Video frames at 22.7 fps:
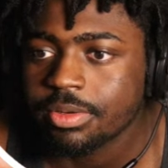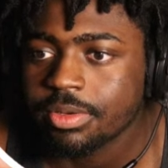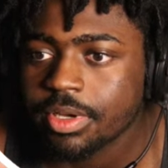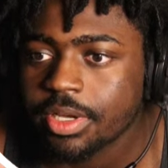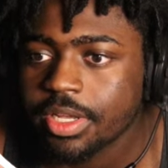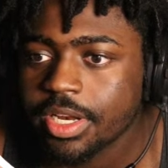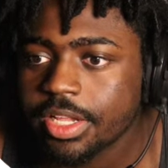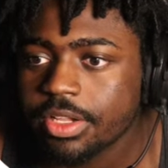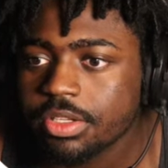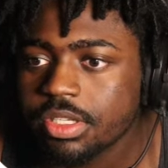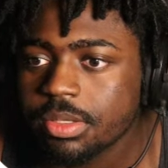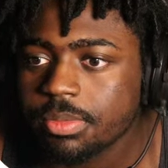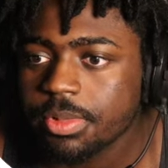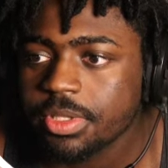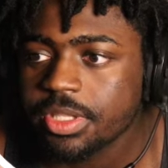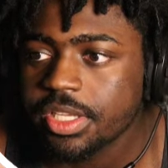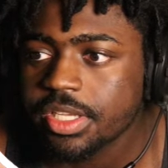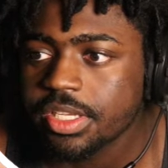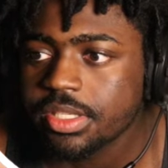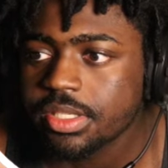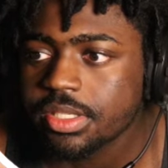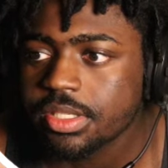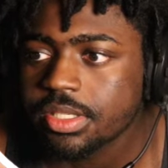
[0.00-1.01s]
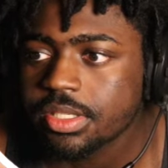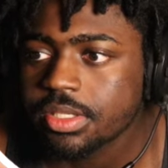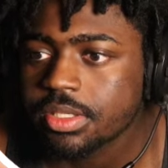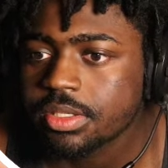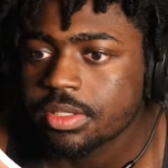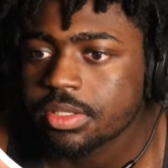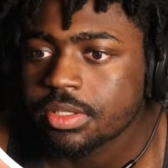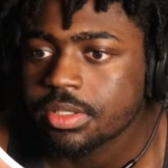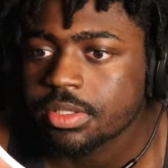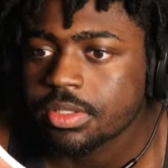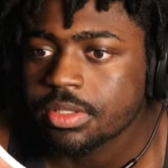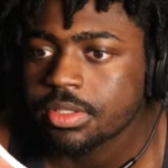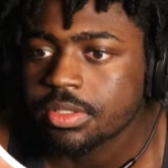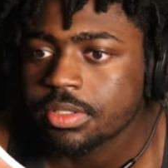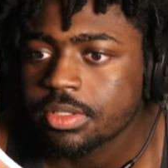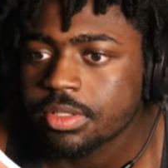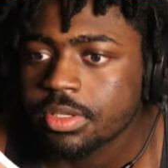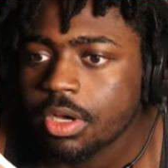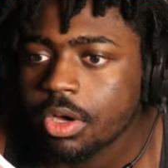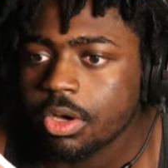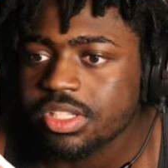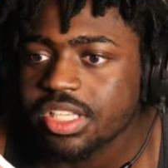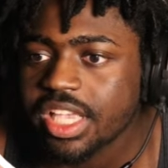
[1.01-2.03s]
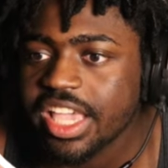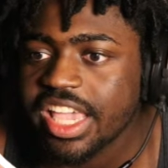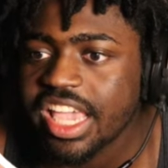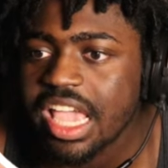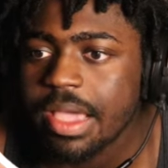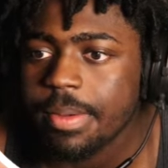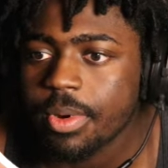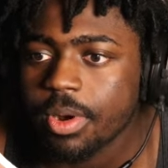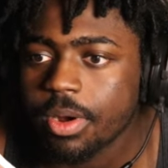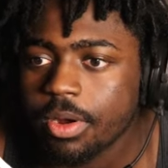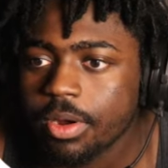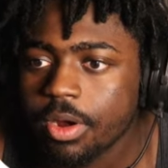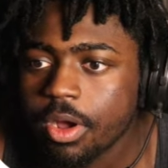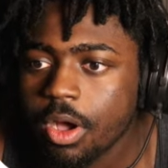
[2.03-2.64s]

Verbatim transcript: Can I do something with this? Oh, it's a hammer.